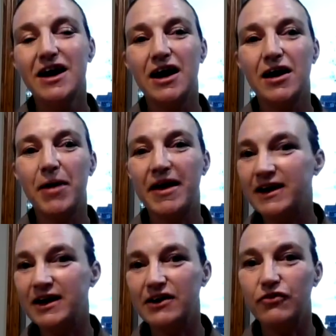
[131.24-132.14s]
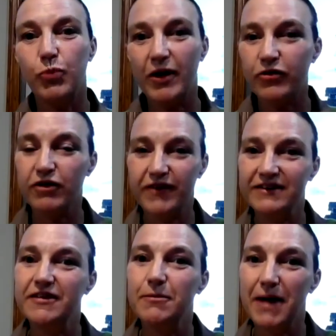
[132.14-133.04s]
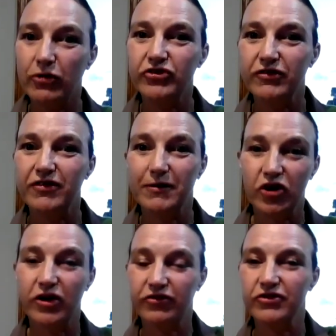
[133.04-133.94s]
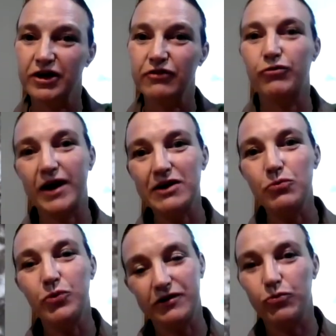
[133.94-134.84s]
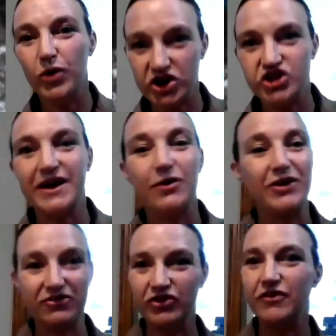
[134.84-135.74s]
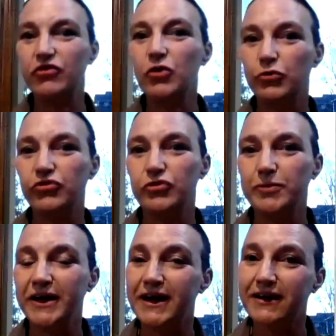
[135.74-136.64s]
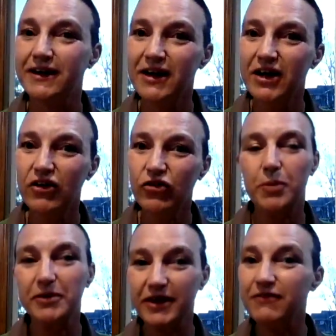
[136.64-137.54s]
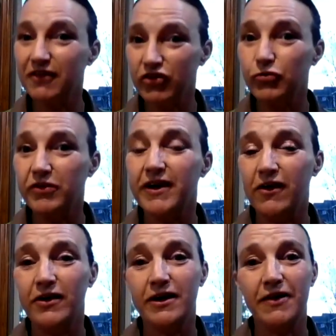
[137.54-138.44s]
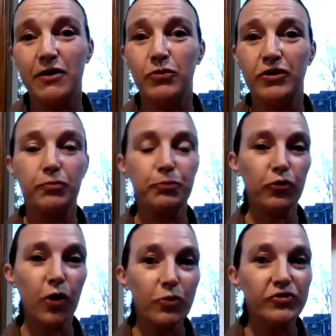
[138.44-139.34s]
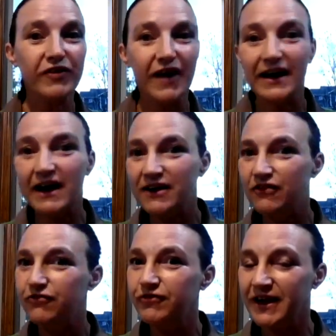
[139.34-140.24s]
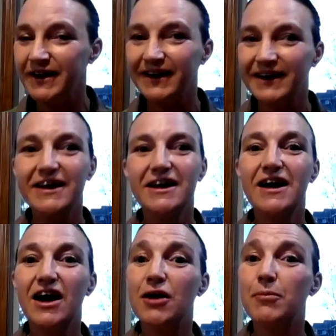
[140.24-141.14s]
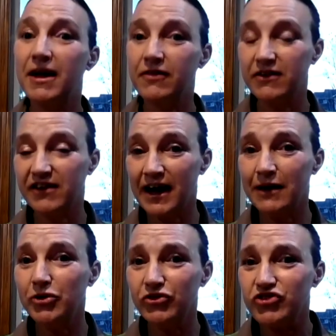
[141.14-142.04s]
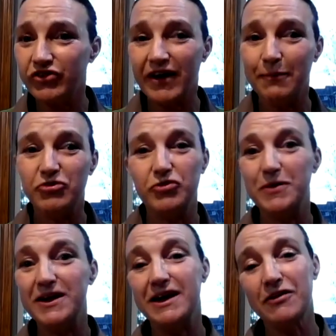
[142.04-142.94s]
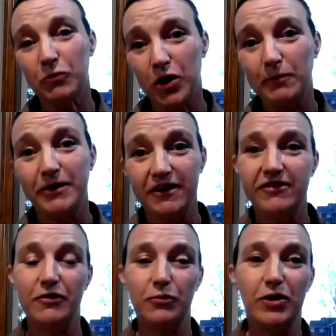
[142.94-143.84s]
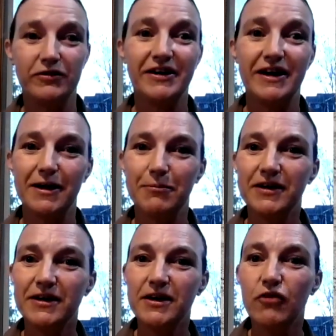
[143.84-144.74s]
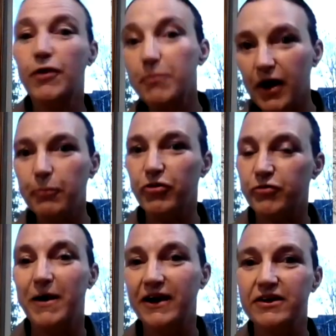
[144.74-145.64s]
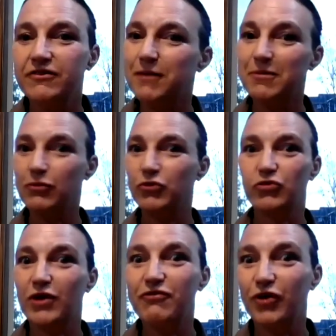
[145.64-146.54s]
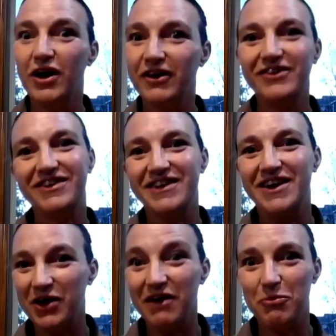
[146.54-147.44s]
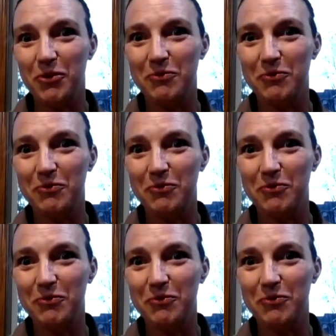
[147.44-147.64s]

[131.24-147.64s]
Um, any kind of weather event in the mountains that caused a lot of rain would have washed down into this coastal plain. So we believe that this was an area that was prone to that kind of flooding, um, and these animals just happened to be in the wrong place at the wrong time from their perspective, I mean, it was great for us because now we have the bone